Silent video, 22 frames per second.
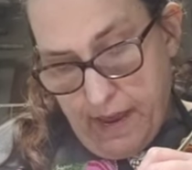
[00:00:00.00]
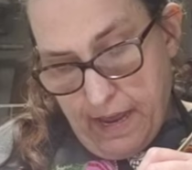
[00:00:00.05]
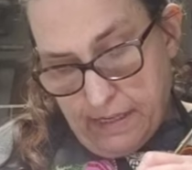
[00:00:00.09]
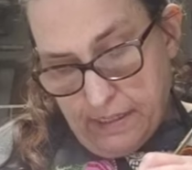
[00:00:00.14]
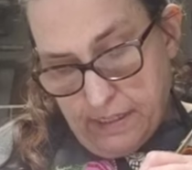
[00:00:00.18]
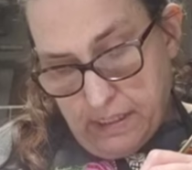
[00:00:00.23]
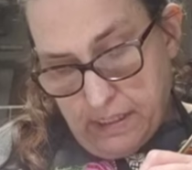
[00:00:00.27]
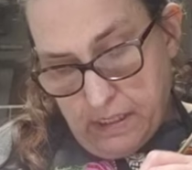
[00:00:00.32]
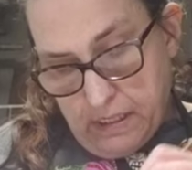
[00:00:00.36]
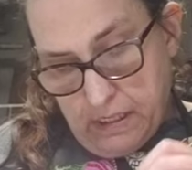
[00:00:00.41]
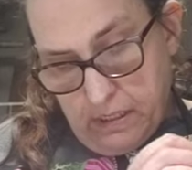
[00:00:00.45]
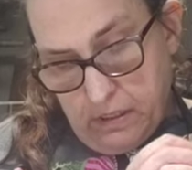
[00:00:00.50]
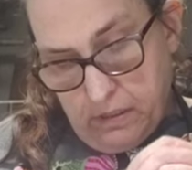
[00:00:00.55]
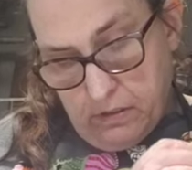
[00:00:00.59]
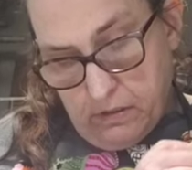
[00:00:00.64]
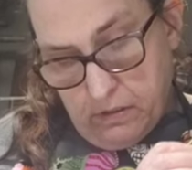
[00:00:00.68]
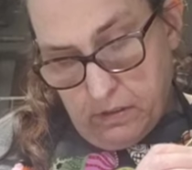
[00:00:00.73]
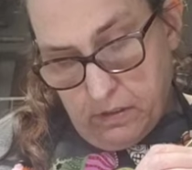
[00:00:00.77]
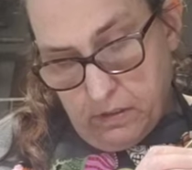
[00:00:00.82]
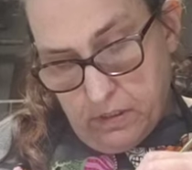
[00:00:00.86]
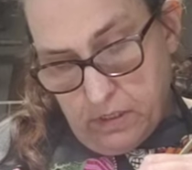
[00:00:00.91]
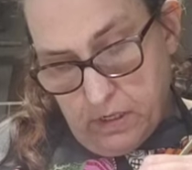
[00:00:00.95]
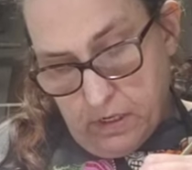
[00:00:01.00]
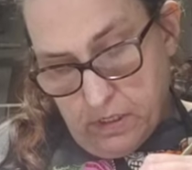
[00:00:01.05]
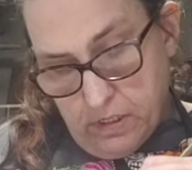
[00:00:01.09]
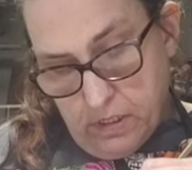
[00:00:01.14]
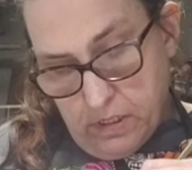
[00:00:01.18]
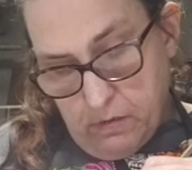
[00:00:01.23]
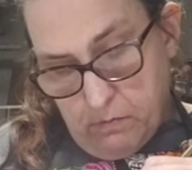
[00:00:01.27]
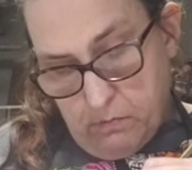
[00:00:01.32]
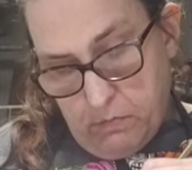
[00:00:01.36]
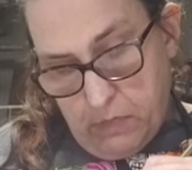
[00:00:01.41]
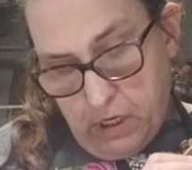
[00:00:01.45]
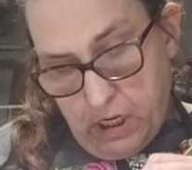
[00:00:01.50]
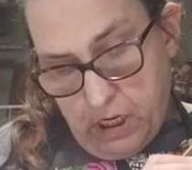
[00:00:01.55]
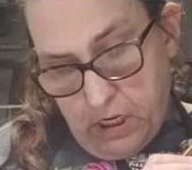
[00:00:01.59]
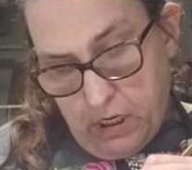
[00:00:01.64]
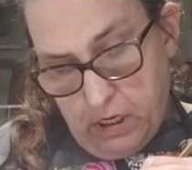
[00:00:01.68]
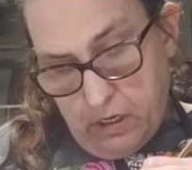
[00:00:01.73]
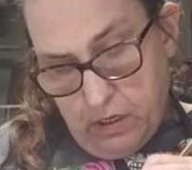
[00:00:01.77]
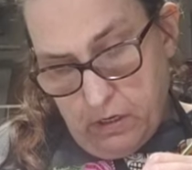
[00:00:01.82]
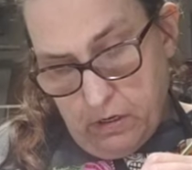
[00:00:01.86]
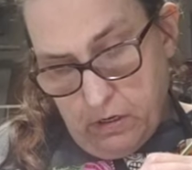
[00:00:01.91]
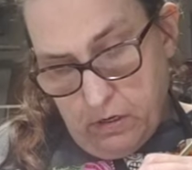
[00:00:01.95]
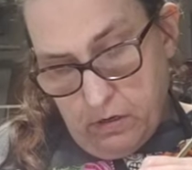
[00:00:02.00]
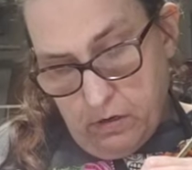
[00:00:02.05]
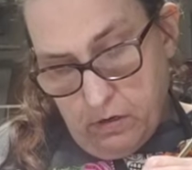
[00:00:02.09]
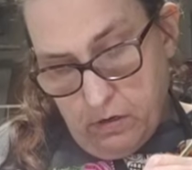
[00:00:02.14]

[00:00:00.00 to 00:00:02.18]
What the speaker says: Etsy doesn't mean